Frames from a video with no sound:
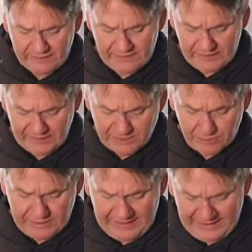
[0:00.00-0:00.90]
that is
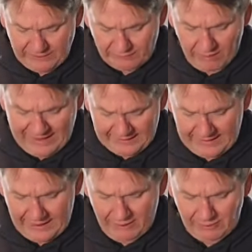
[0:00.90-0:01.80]
preheating right
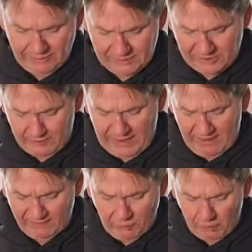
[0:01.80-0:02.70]
now to
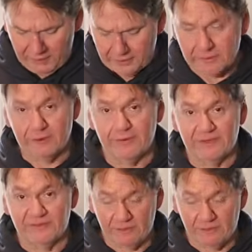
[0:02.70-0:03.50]
about 400 degrees.